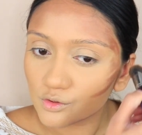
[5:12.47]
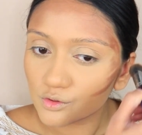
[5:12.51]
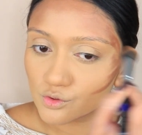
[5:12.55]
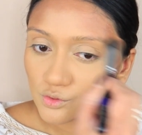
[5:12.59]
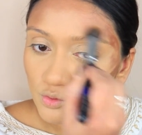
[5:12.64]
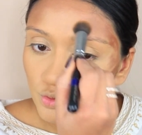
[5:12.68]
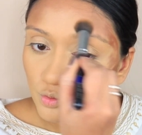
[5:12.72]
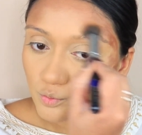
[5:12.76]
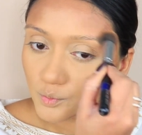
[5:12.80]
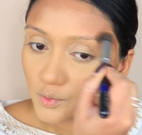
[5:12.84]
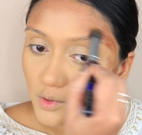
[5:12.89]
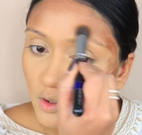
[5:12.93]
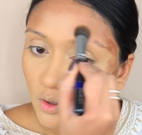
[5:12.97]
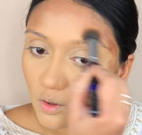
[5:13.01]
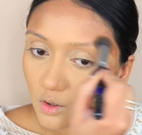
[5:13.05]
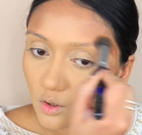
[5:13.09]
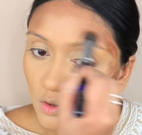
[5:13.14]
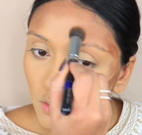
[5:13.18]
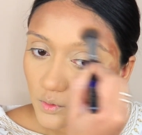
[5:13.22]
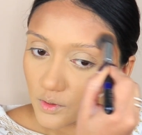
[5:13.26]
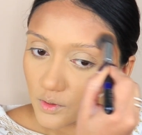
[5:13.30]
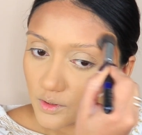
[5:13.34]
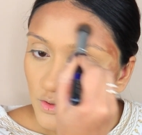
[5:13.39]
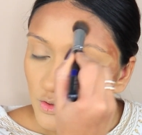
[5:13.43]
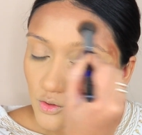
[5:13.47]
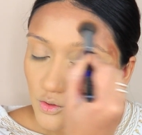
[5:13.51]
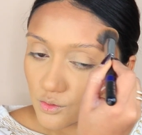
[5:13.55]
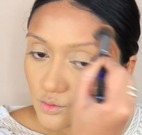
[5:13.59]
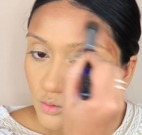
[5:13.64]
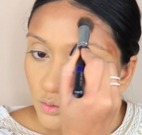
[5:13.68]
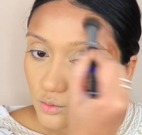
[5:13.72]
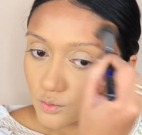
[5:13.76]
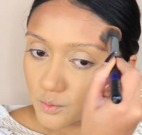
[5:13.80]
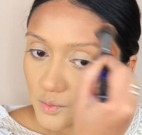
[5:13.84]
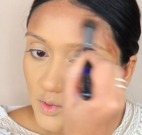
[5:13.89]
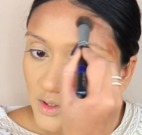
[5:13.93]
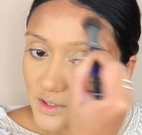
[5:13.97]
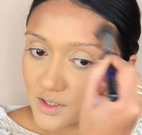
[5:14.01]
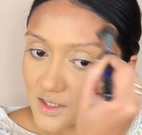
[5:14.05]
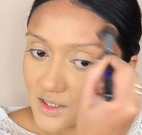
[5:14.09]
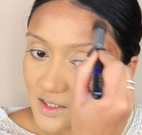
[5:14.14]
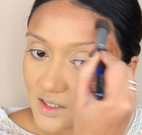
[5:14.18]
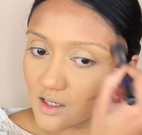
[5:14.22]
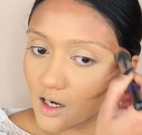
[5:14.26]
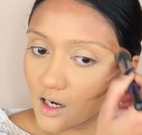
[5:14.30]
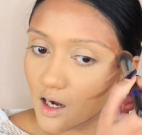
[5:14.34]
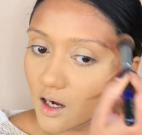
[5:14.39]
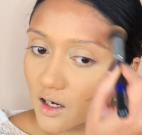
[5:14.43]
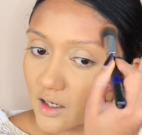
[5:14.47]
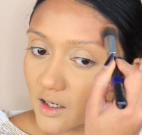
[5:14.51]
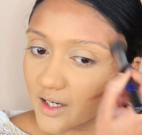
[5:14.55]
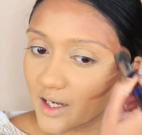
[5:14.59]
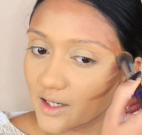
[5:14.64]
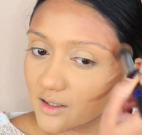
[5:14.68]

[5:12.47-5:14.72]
super awkward, super stark,